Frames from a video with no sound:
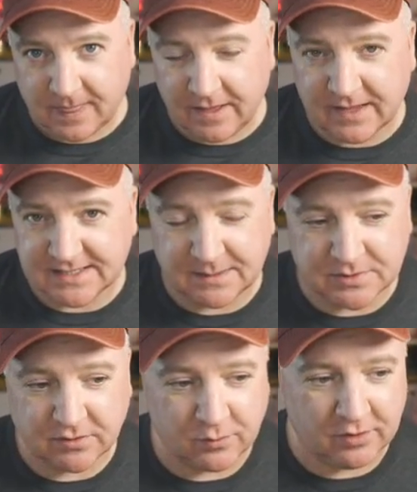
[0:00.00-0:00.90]
That seems
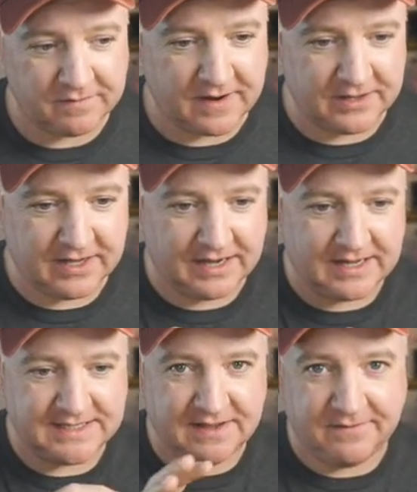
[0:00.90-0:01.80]
to have worked fine. You get a
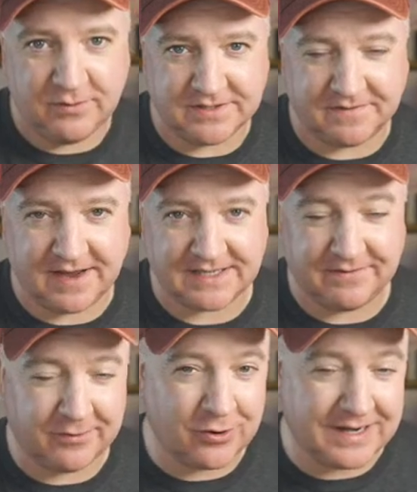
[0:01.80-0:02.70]
nice diffuse effect.
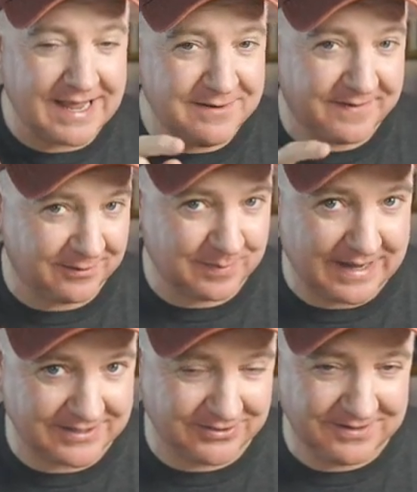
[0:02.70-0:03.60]
If you've got an infill
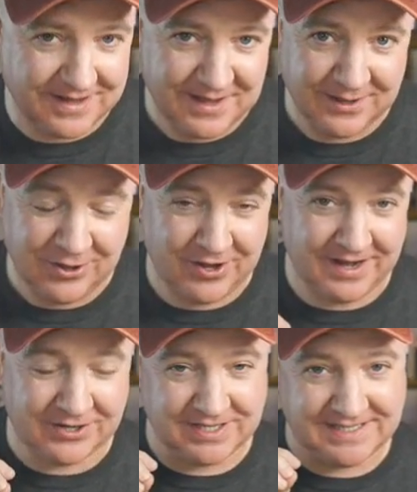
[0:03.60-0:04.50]
pattern, you can
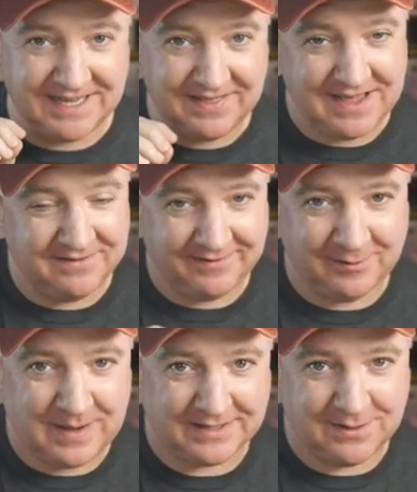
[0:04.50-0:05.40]
actually see the
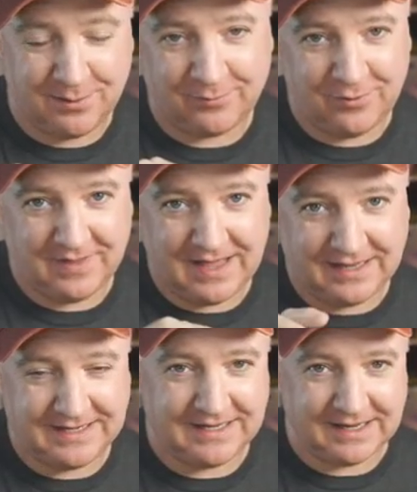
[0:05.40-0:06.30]
infill pattern through the
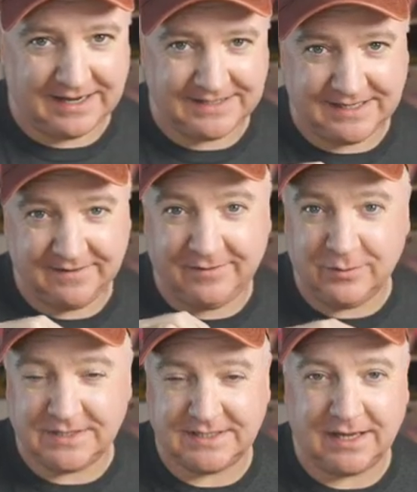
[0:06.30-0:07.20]
LED lights. It
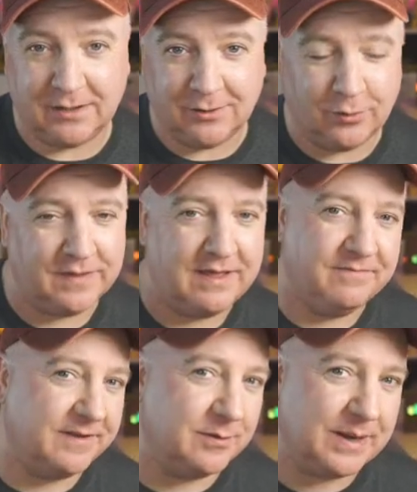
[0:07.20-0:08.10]
diffuses it along that
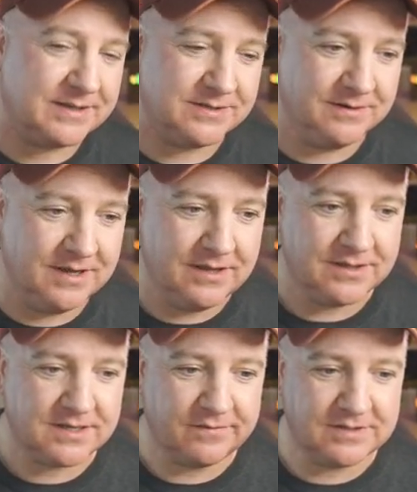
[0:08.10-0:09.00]
infill pattern.
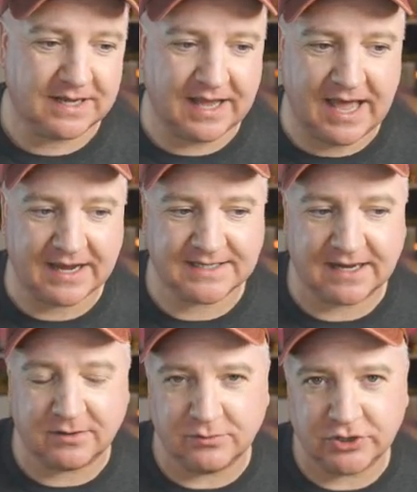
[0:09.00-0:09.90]
So I've used like a
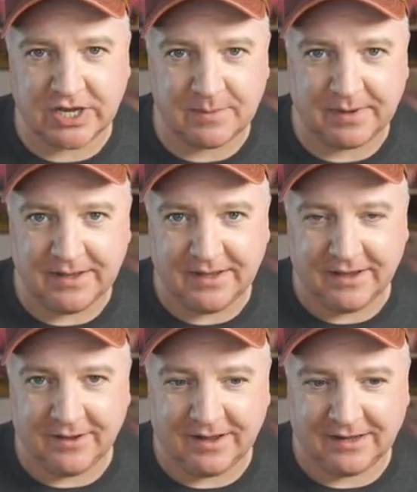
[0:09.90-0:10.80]
hexagonal shape,
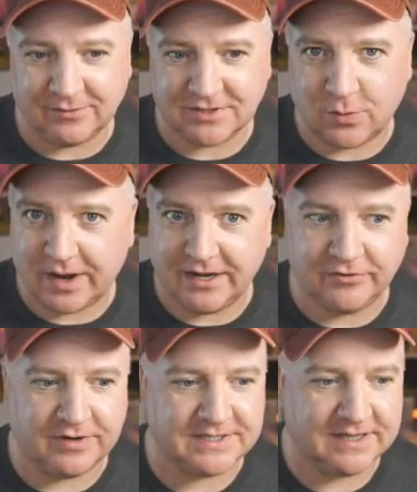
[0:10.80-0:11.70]
and it looks quite
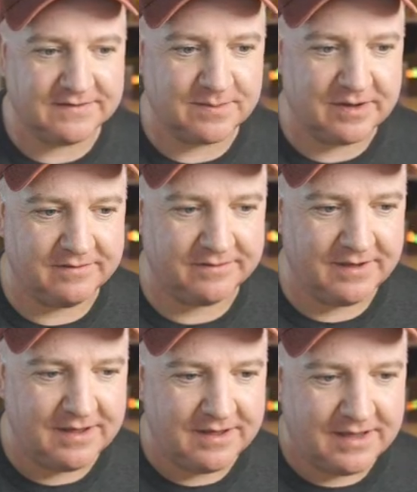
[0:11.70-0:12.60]
interesting. Gives a bit of
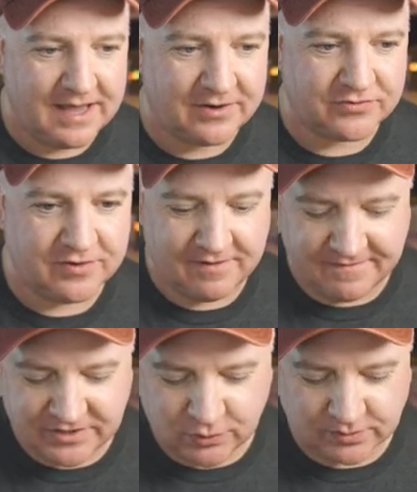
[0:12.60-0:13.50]
extra
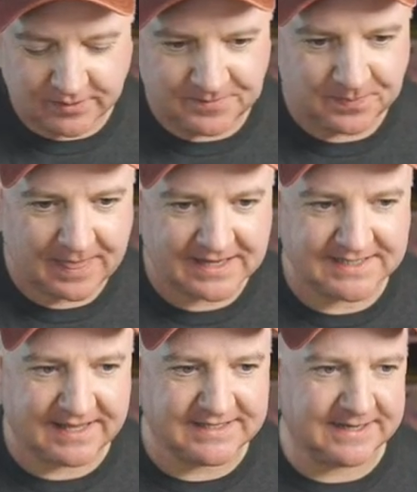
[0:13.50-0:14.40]
visual
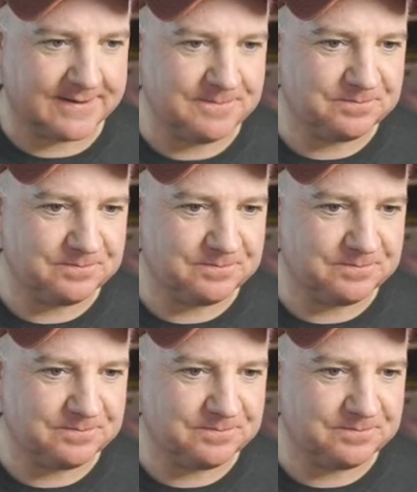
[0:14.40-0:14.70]
aesthetic.